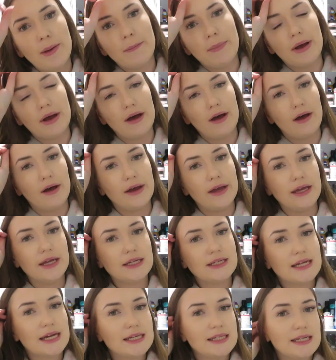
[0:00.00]
But I
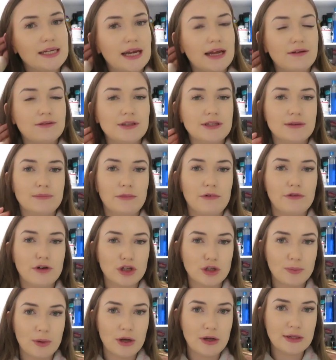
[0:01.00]
tested out some
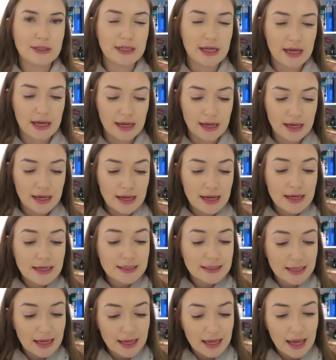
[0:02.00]
Roche Posay
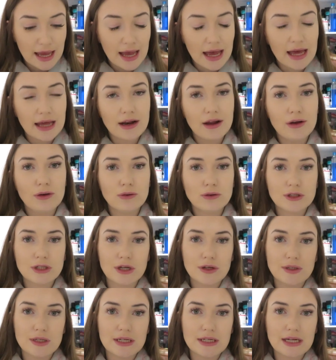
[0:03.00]
skincare and I
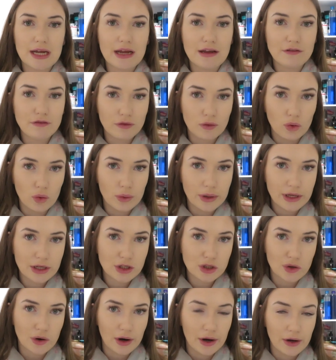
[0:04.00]
also did a 4-week
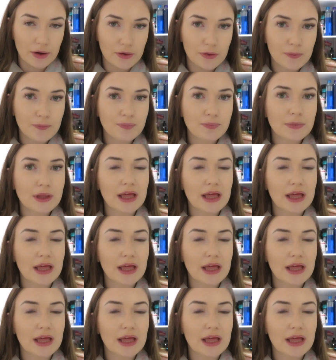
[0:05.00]
trial.